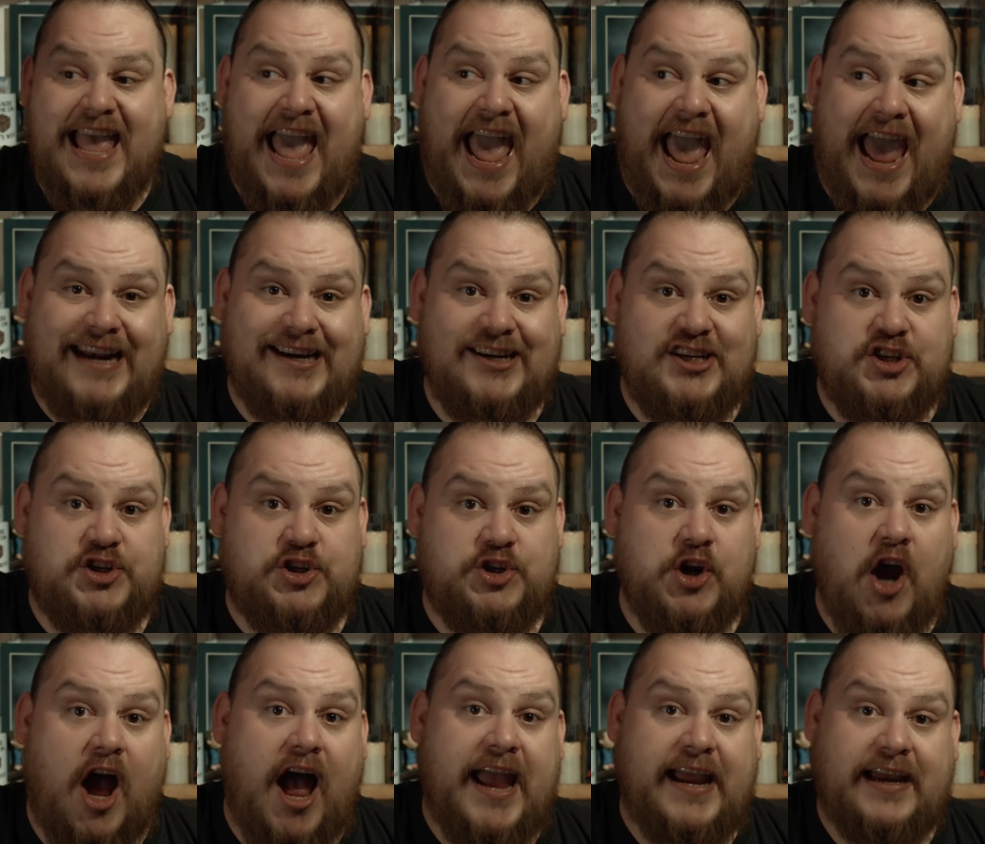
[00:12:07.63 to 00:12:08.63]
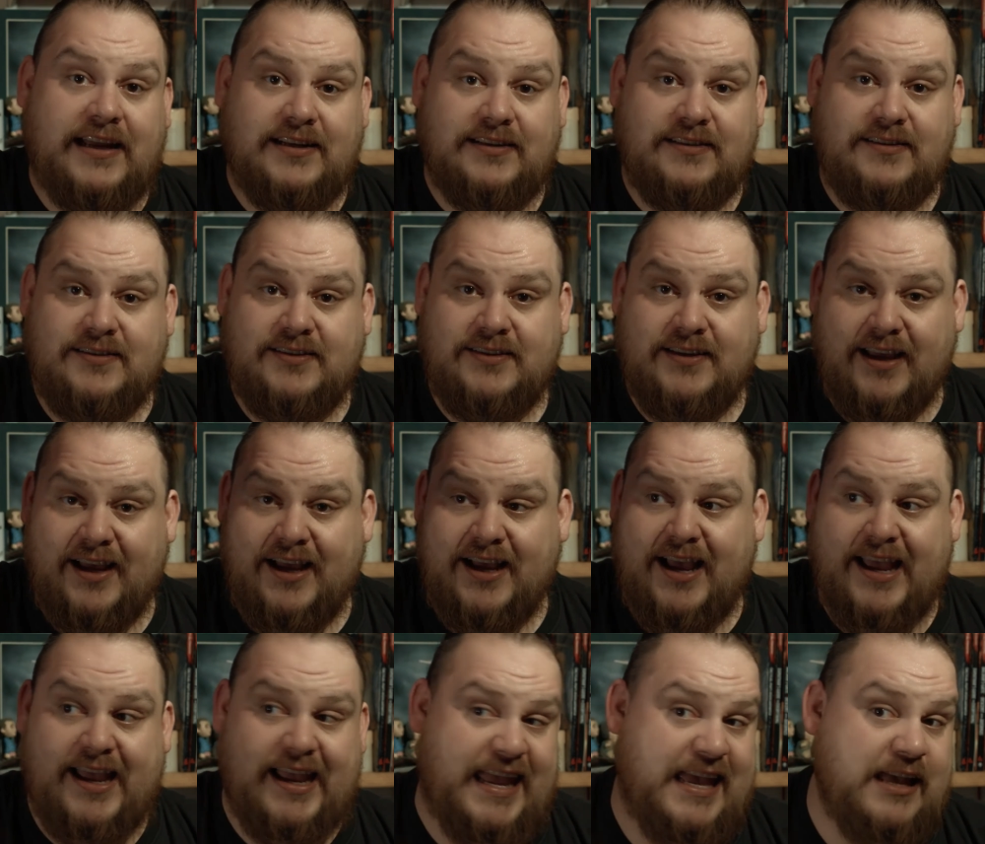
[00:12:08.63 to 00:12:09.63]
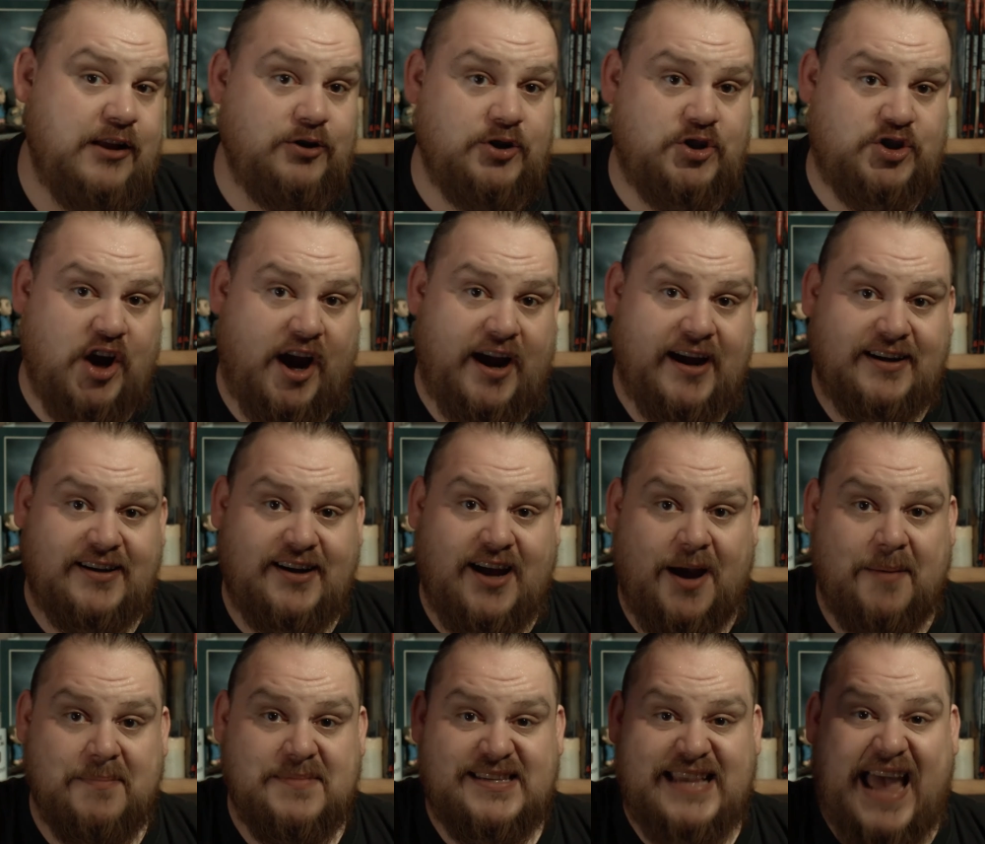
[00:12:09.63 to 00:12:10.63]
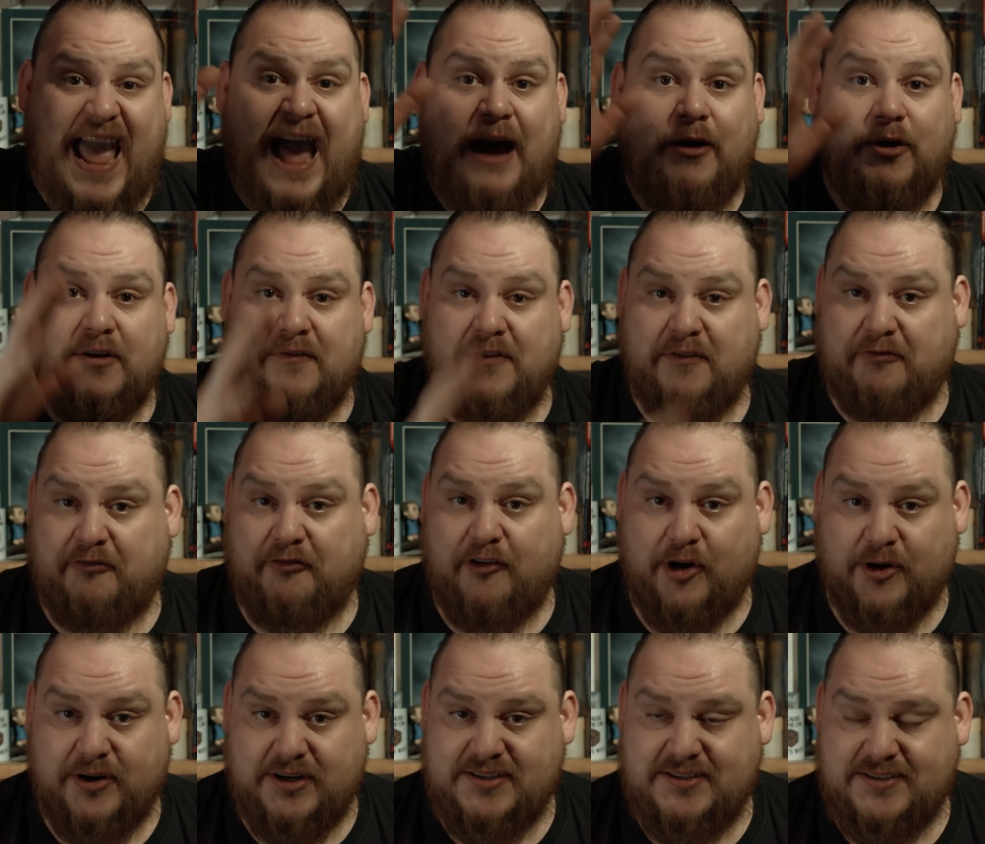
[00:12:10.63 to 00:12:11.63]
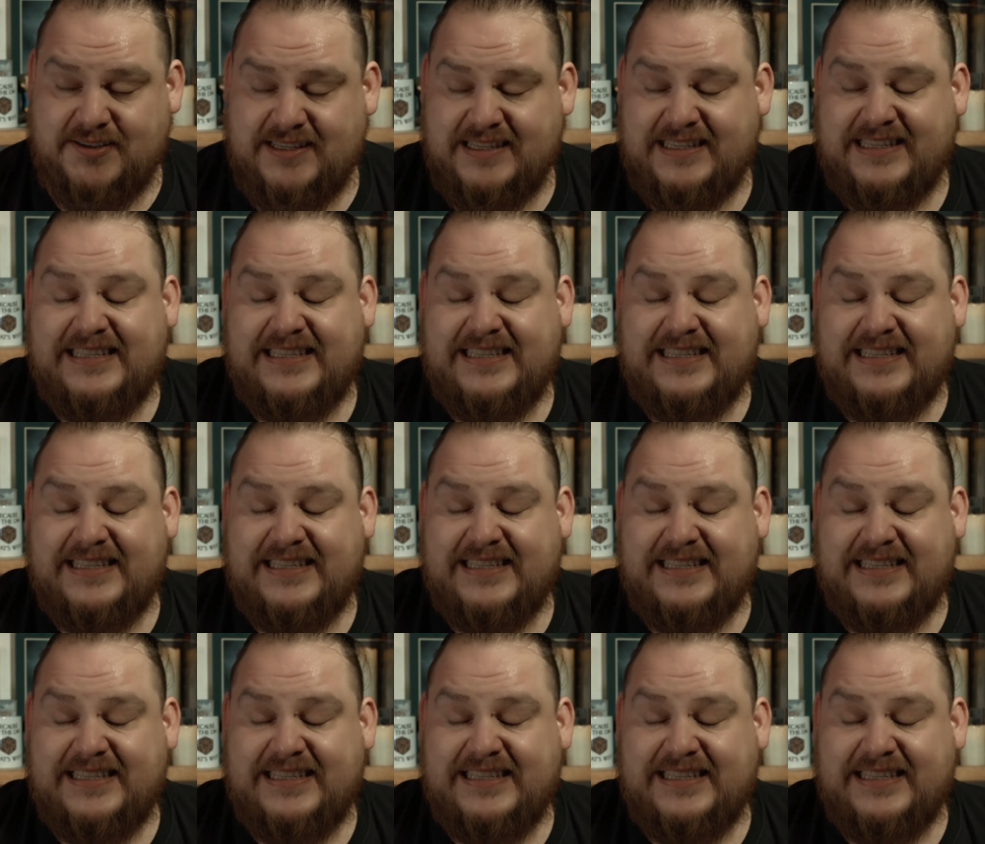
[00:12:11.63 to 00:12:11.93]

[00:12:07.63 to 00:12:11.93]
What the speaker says: and a giant, a hill giant, comes out of the forest.